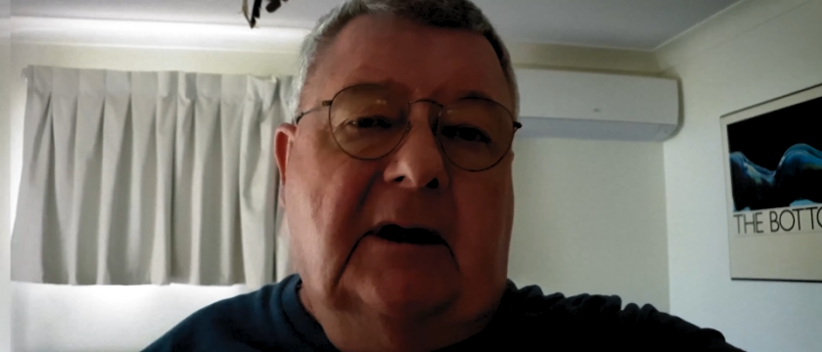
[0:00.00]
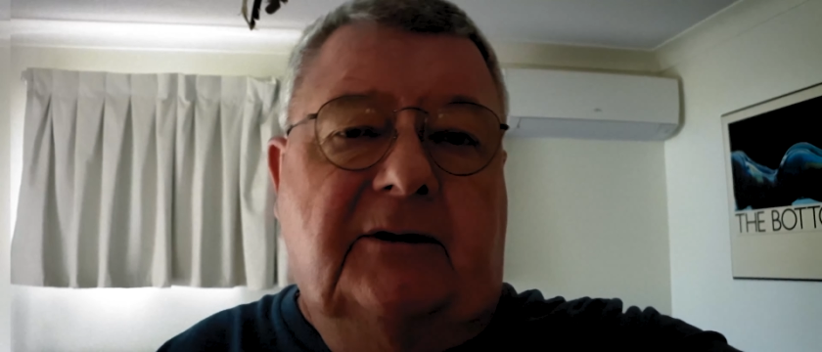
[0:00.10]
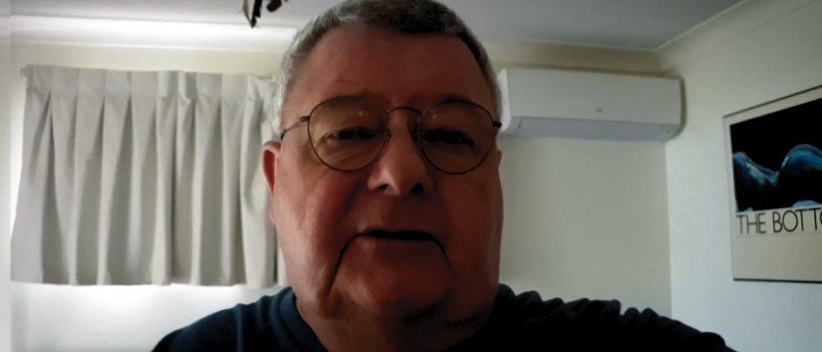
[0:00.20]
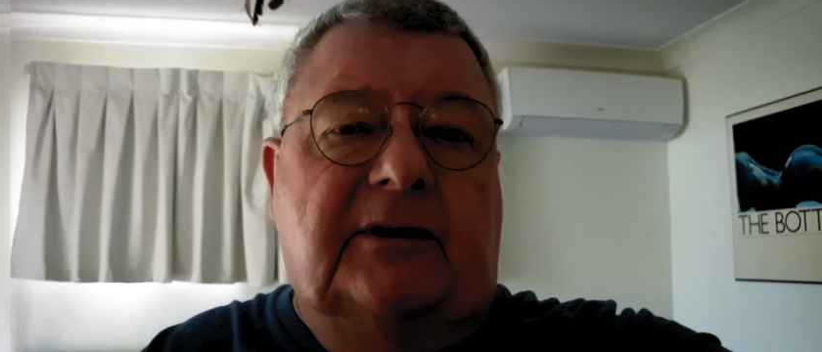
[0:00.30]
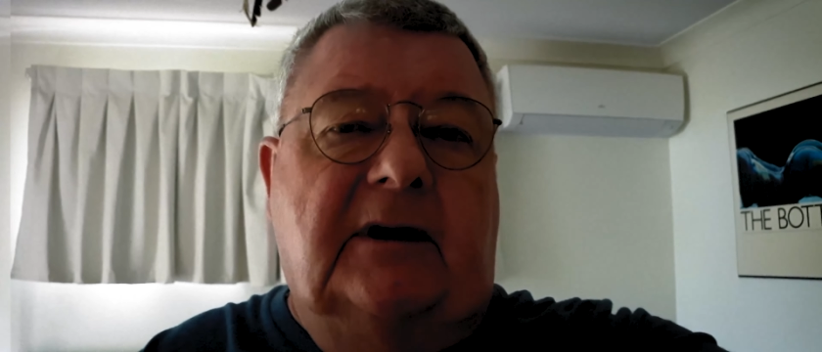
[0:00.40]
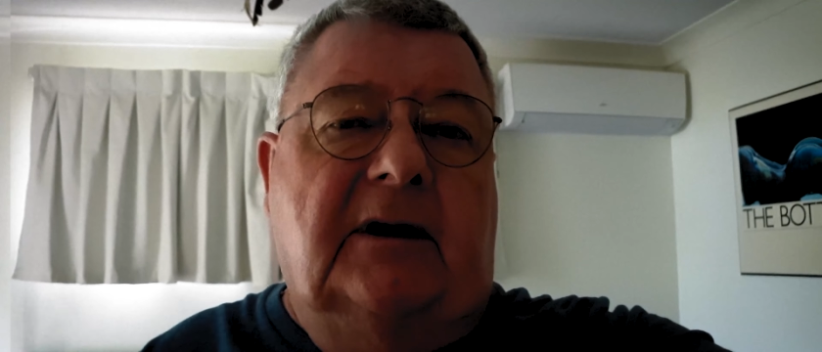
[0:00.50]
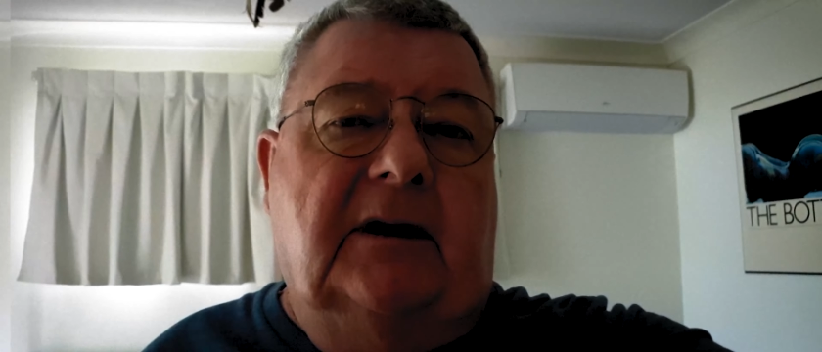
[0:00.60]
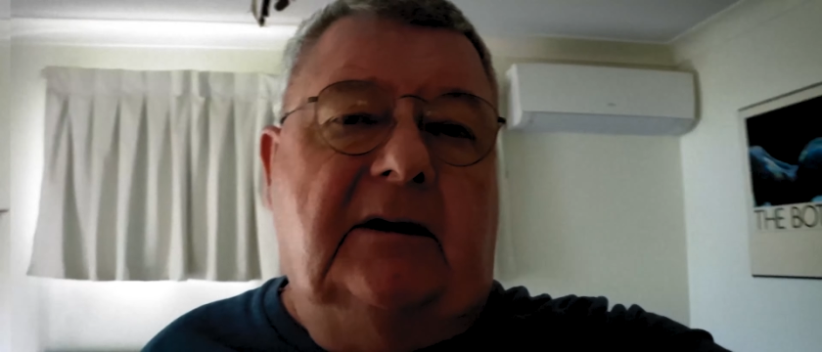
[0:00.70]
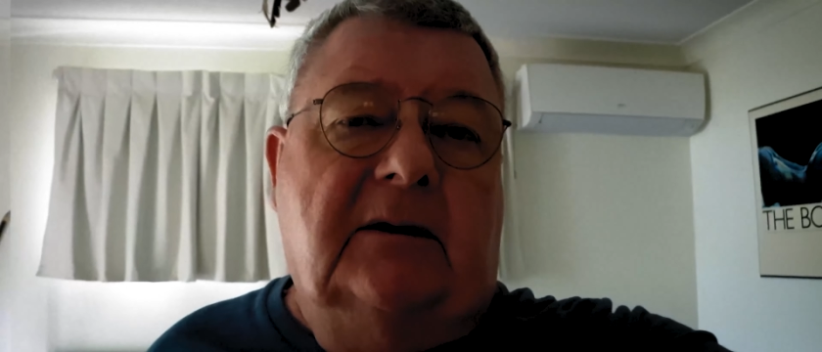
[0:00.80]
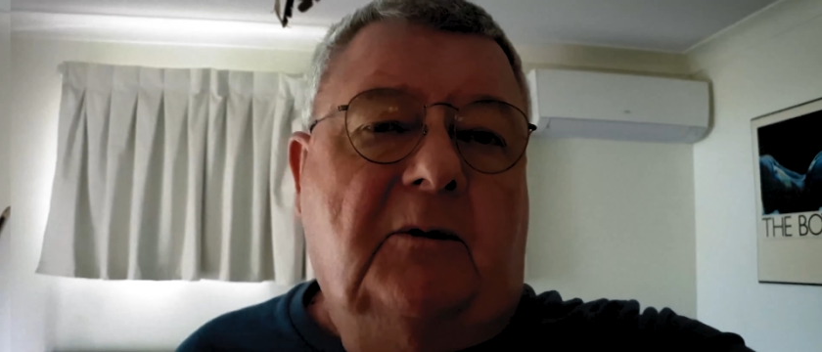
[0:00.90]
Incidentally,
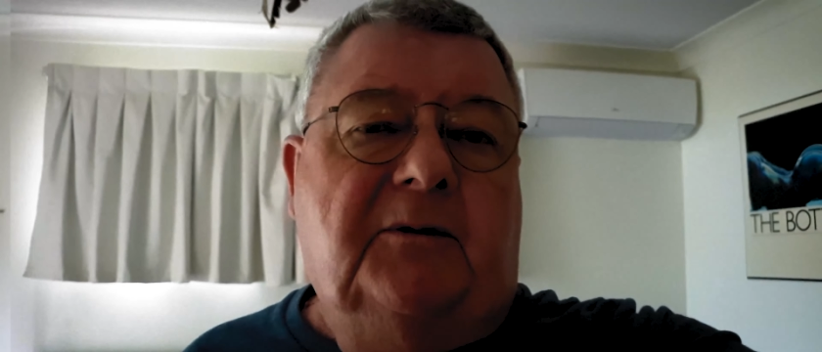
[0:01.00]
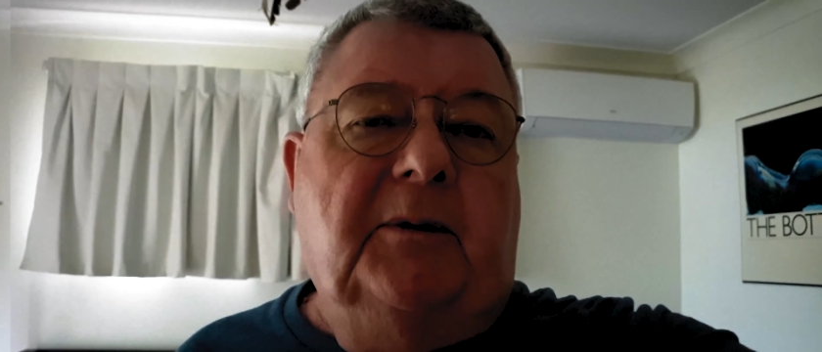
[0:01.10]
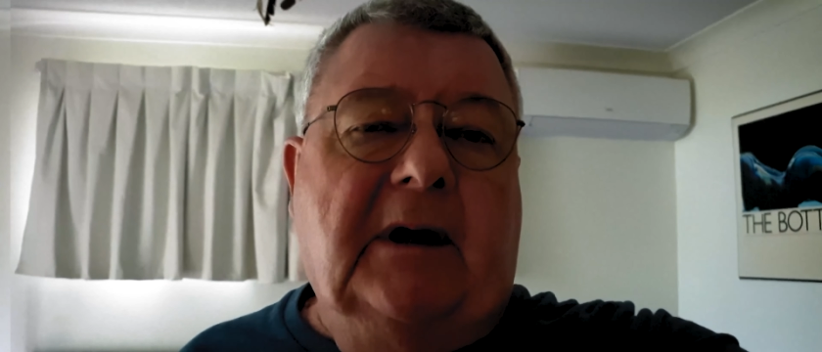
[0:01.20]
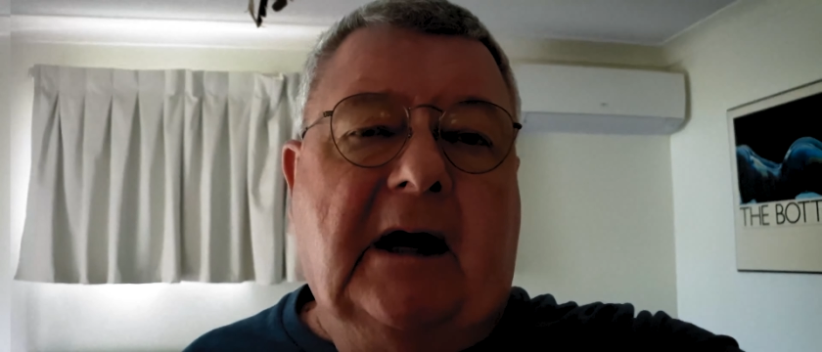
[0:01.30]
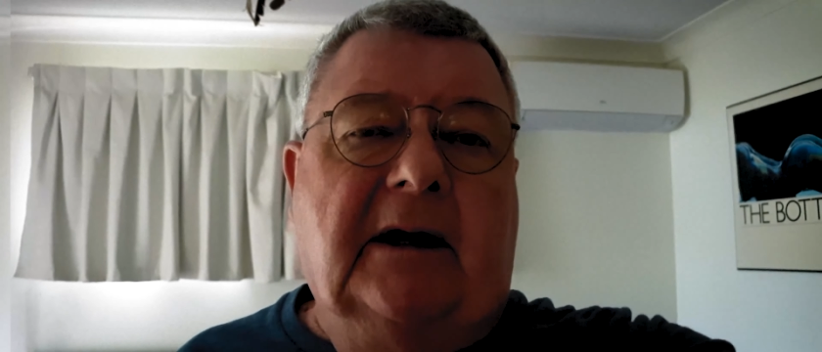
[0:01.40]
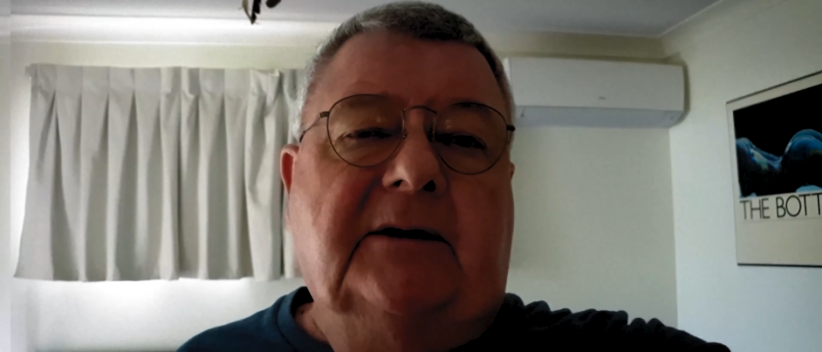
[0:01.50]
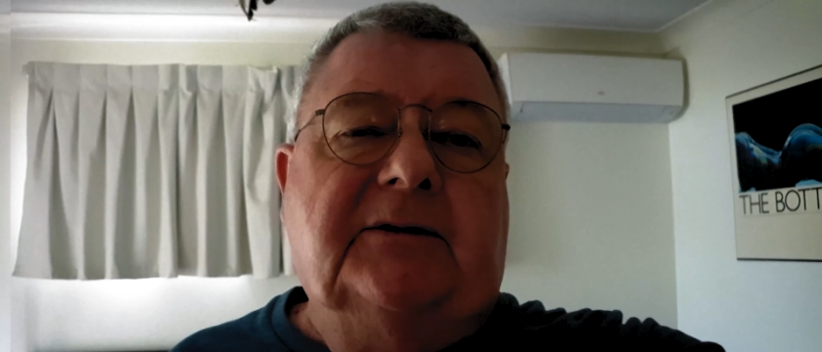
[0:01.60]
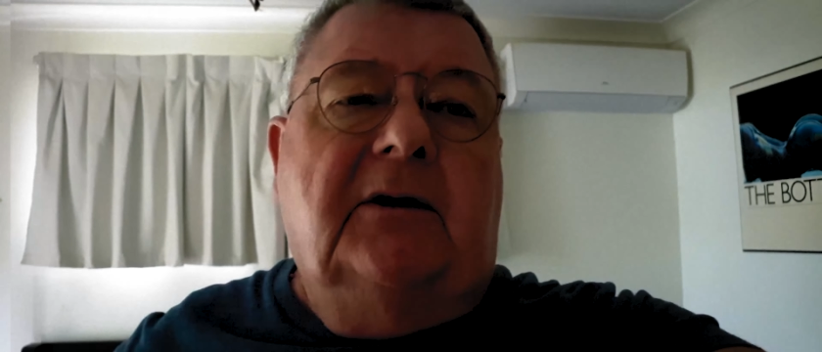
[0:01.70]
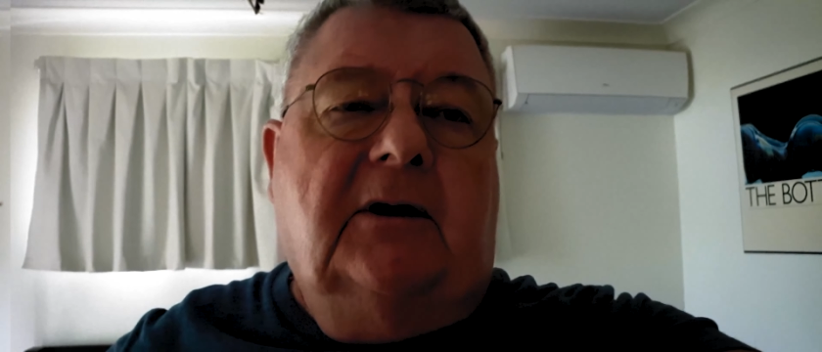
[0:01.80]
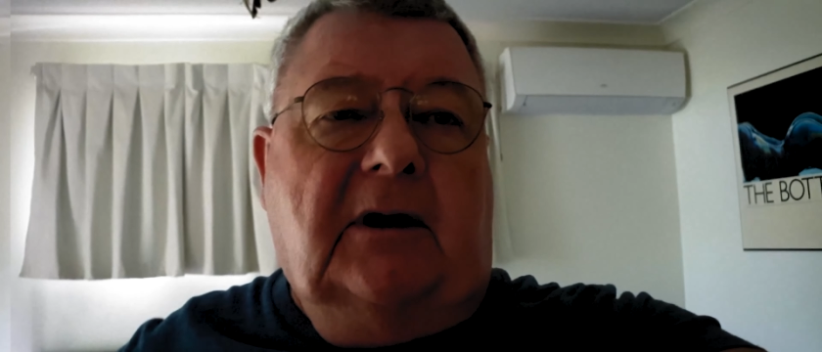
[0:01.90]
with
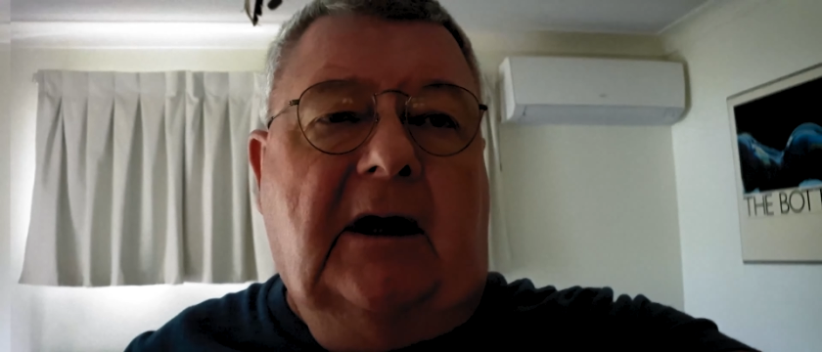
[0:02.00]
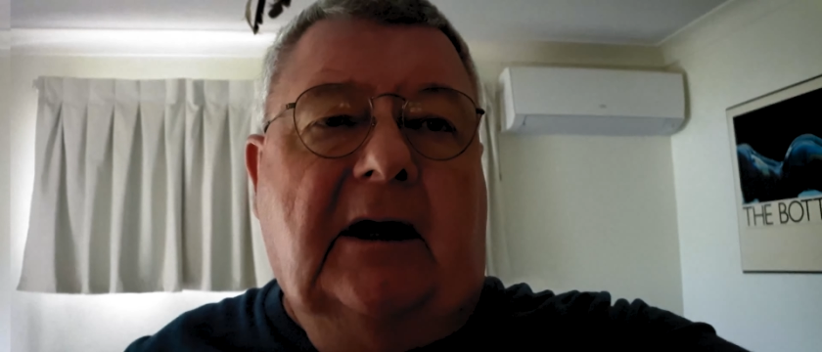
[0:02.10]
bananas, you can